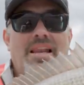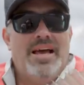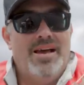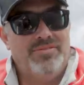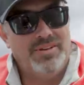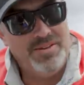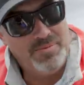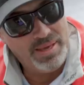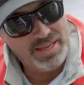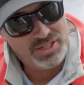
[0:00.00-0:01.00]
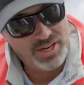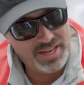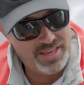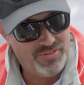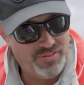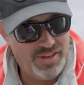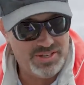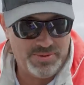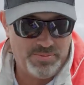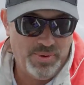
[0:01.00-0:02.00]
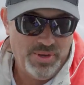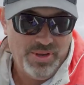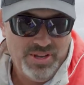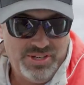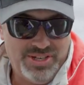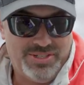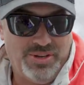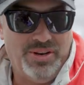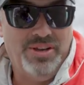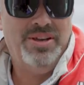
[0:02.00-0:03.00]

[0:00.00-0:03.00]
lovely big chunky fish. Just a